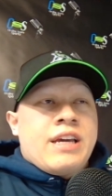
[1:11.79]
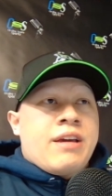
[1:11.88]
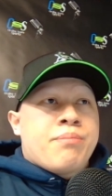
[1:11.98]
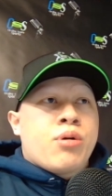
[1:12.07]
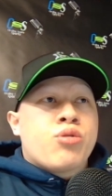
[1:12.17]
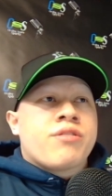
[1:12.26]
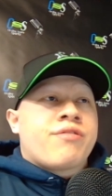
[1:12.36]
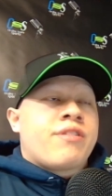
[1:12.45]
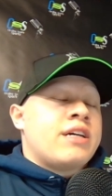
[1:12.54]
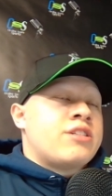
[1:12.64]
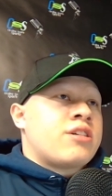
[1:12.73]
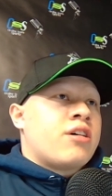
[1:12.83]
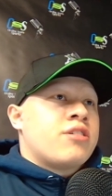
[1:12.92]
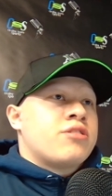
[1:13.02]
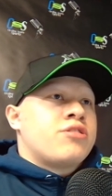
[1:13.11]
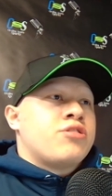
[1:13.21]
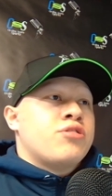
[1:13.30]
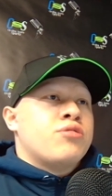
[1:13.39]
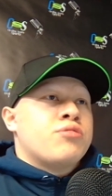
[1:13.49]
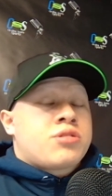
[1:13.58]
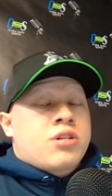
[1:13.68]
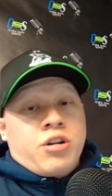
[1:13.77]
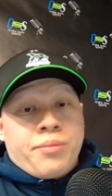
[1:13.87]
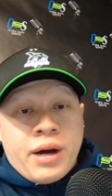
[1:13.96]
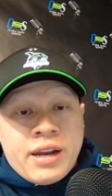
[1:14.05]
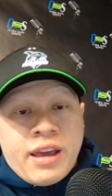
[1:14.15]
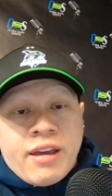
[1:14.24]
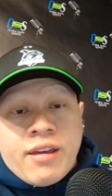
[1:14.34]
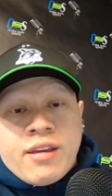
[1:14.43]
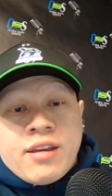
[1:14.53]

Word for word: a bona fide starter to starter money?